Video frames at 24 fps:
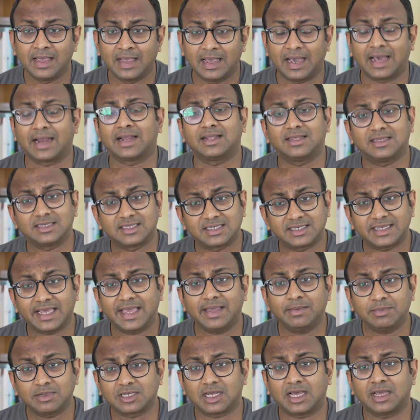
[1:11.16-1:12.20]
And at the
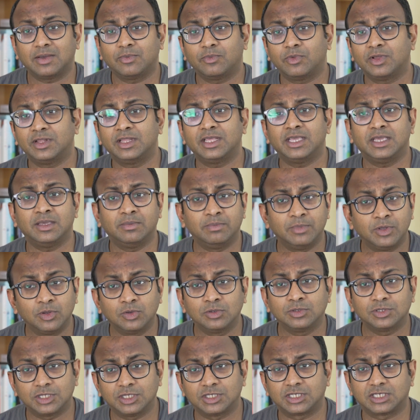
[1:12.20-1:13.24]
same time, when the
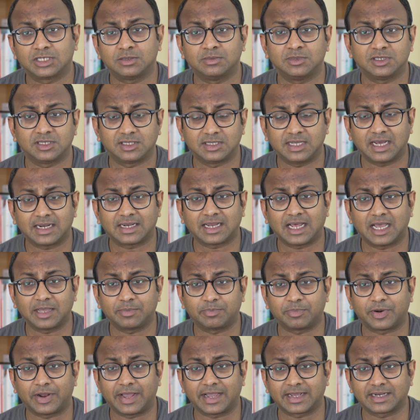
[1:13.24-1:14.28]
immune system is that
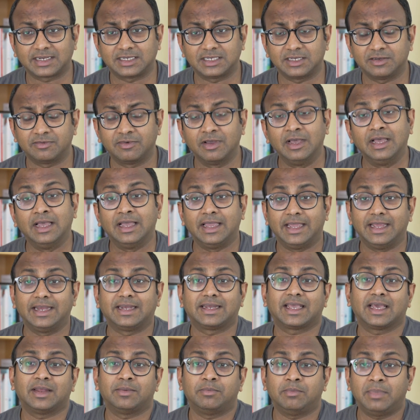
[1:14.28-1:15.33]
hyperactive,
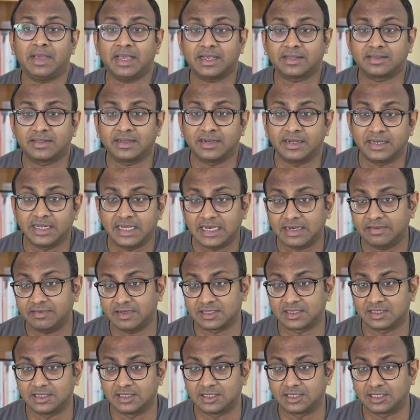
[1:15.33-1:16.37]
it can make the
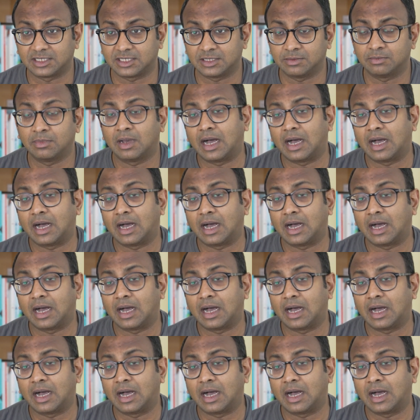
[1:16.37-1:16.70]
nervous system